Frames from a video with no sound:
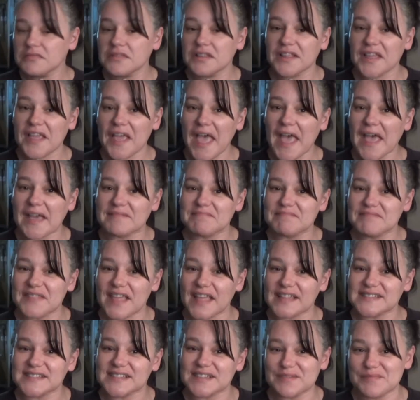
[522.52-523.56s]
yeah,
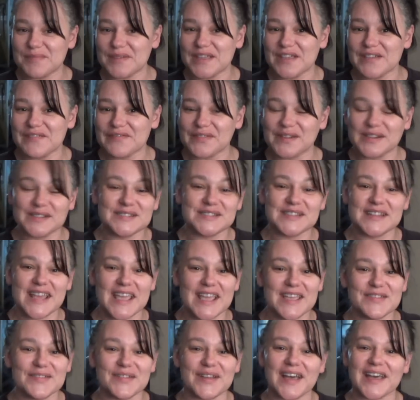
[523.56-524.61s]
that's going to be it for
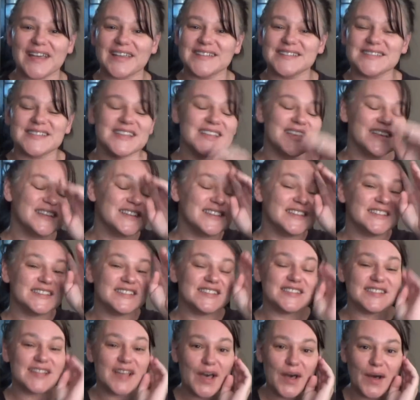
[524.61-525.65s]
today, you guys.
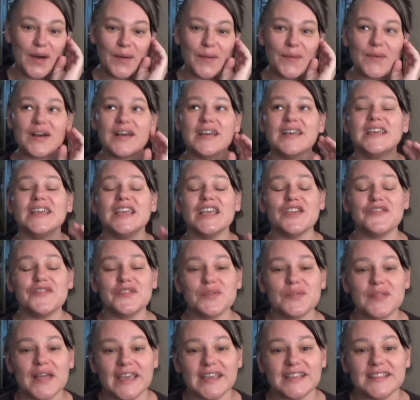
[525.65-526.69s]
So if
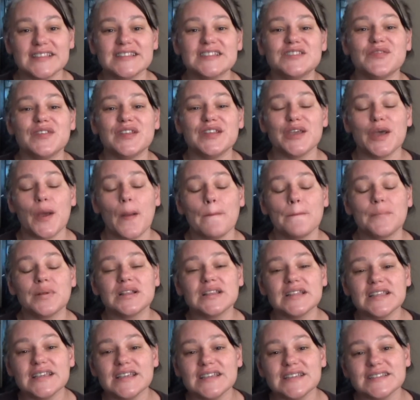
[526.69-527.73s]
you like this video,
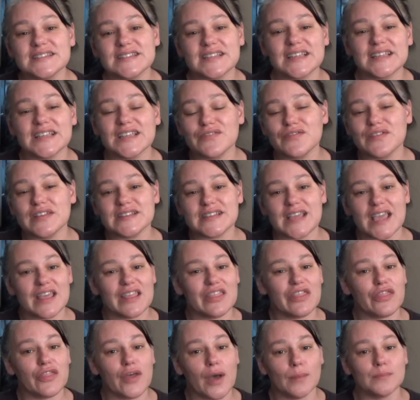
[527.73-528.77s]
please give it a
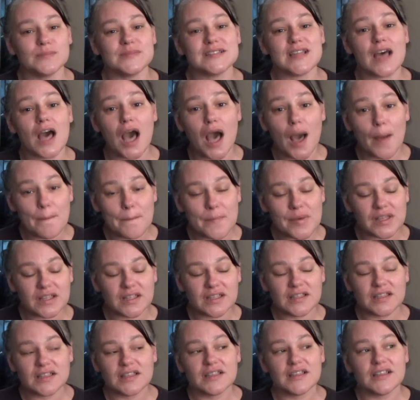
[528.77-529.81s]
thumbs up.
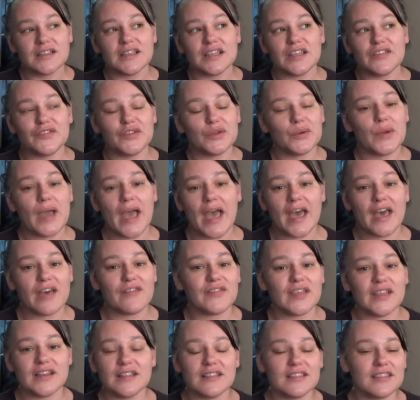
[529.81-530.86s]
If you have
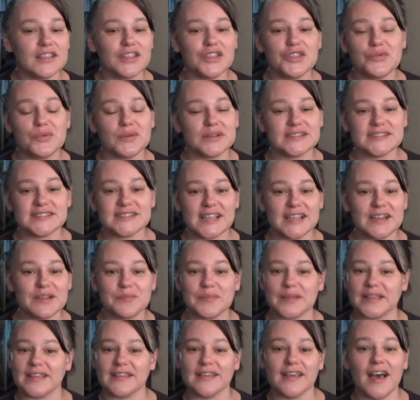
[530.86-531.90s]
anything you want to say to
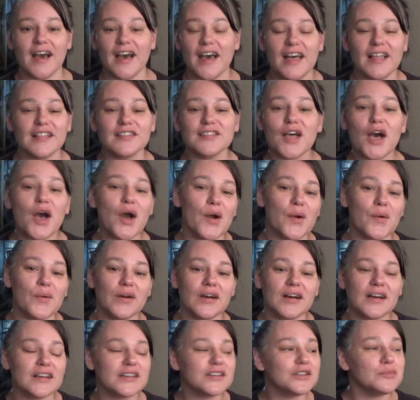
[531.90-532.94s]
me,
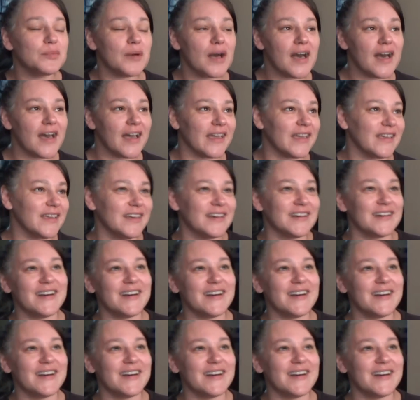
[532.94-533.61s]
hello, goodbye,